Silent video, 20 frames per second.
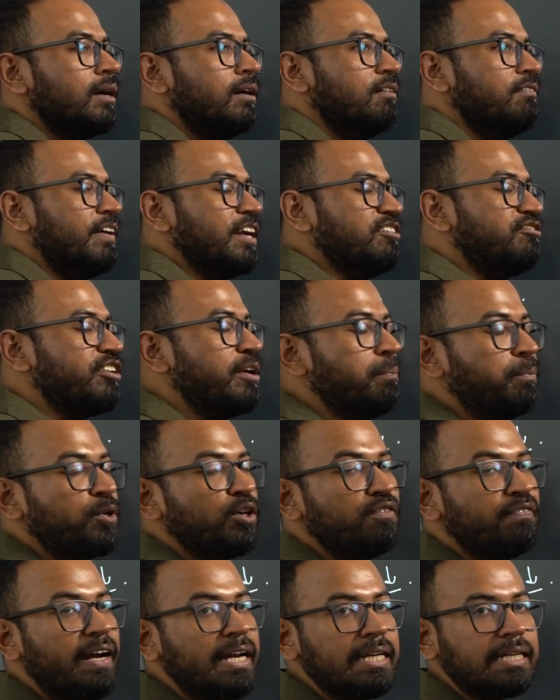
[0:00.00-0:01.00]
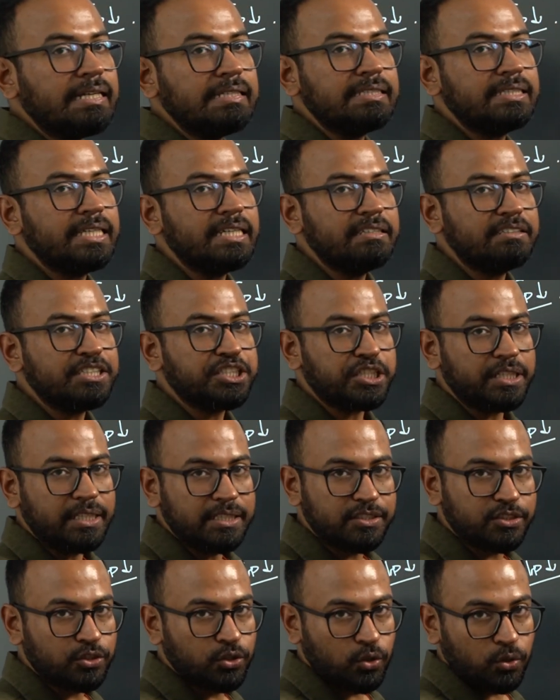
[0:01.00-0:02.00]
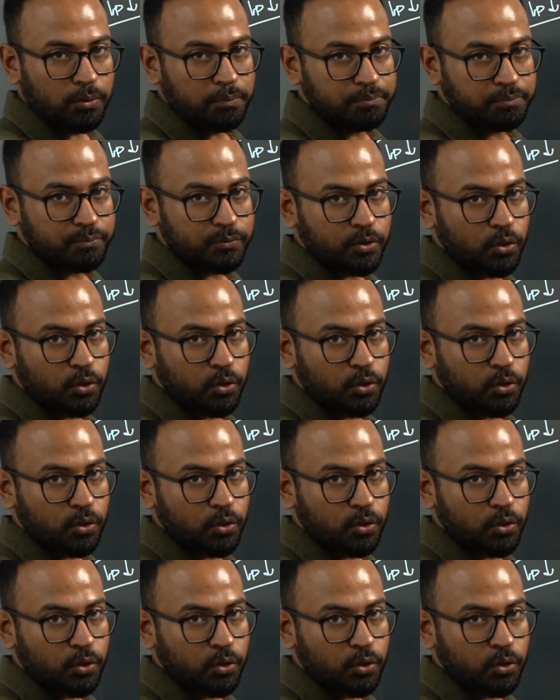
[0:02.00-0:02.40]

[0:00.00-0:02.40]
when tryptophan concentration is low,